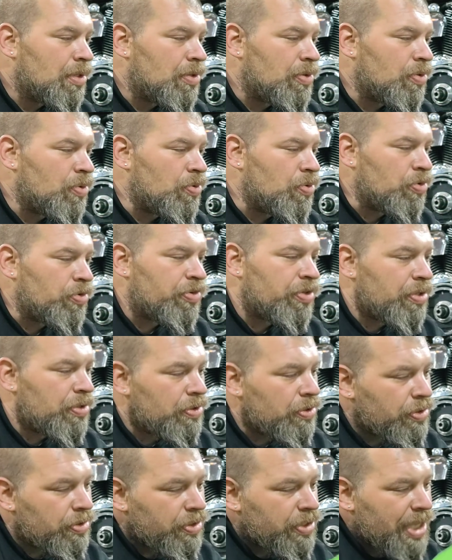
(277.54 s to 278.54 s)
who's
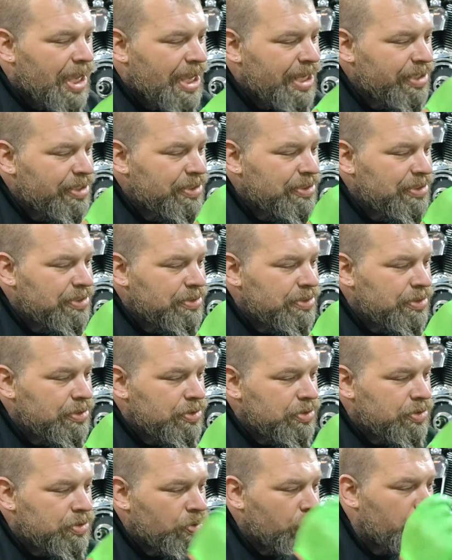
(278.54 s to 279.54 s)
not
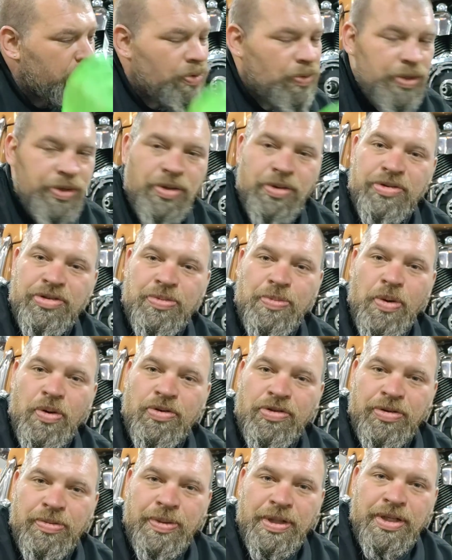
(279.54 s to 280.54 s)
doing what they're
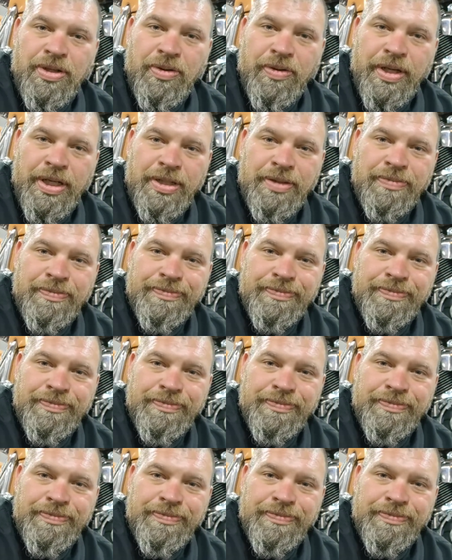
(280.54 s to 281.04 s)
supposed to be doing.